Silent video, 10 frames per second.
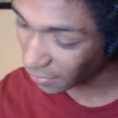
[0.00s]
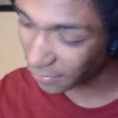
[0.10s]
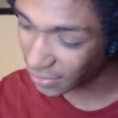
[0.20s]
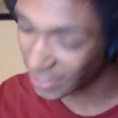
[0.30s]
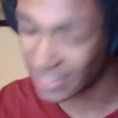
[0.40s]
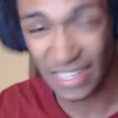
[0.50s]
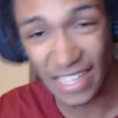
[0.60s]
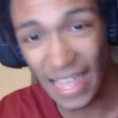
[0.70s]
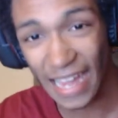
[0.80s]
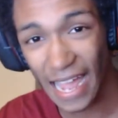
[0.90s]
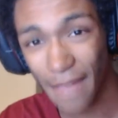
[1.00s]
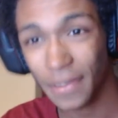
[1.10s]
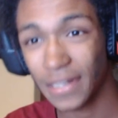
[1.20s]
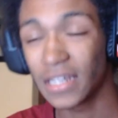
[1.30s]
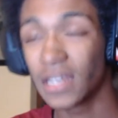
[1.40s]
to see that
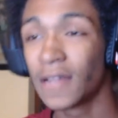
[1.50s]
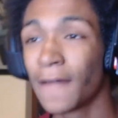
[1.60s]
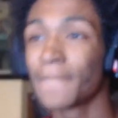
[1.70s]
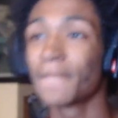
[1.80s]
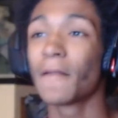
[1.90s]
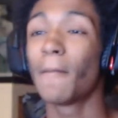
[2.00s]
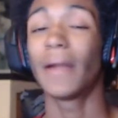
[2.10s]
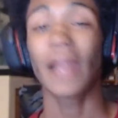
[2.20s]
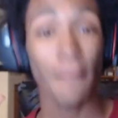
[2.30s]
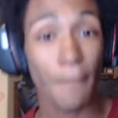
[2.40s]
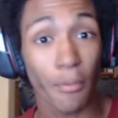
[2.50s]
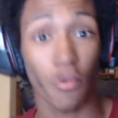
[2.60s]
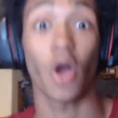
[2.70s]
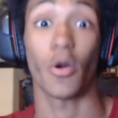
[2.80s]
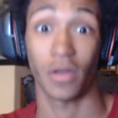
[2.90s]
happen. But I'm
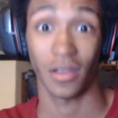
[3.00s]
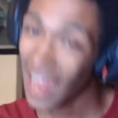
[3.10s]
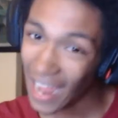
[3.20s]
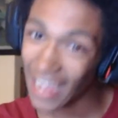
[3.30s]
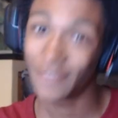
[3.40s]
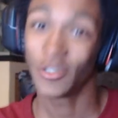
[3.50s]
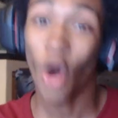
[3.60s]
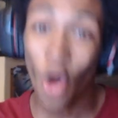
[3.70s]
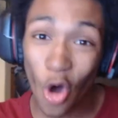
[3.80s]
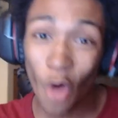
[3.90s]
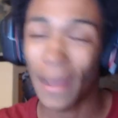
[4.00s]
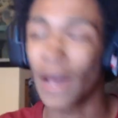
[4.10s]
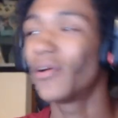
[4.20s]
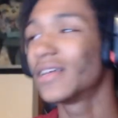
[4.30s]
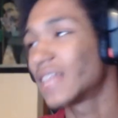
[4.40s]
broke. I have no money.
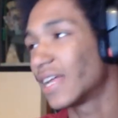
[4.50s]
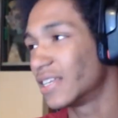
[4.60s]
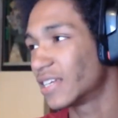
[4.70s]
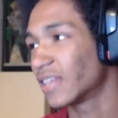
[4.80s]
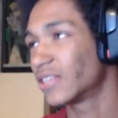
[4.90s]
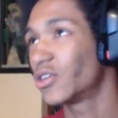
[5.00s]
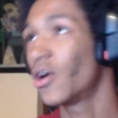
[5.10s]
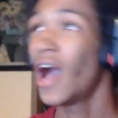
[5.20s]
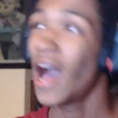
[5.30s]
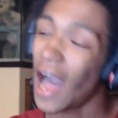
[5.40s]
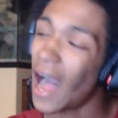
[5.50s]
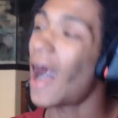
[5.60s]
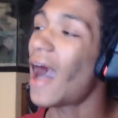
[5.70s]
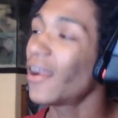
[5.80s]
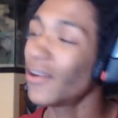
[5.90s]
Well, that's not entirely true.
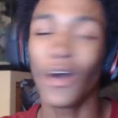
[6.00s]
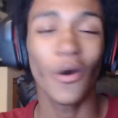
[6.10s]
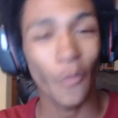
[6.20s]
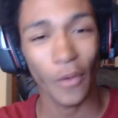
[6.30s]
I don't know what I'm